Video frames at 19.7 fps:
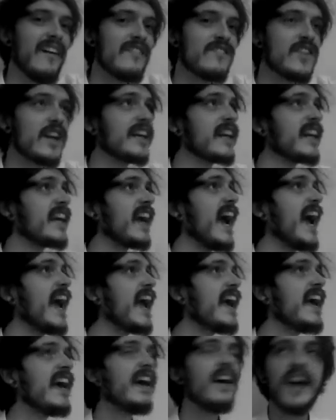flicking it
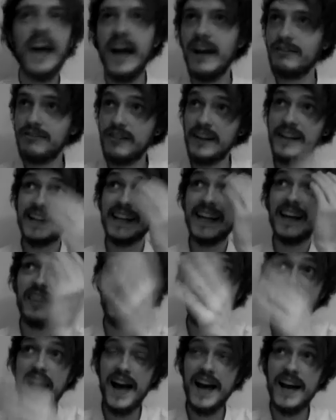here and flicking
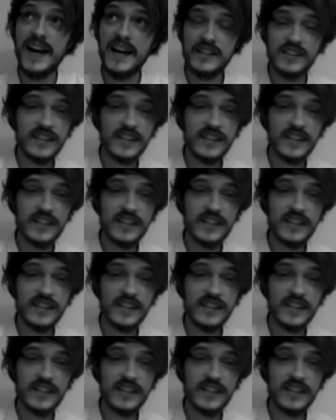it there